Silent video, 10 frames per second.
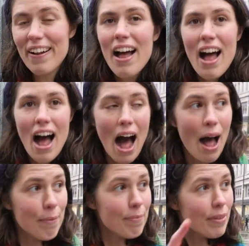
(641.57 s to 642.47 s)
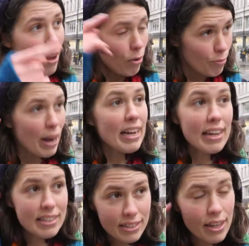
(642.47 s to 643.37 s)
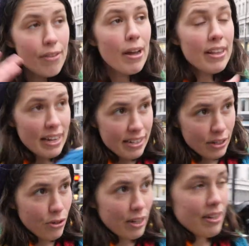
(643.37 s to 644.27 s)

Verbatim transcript: Right next to the um, red light um, district right here in Soho. To the red light district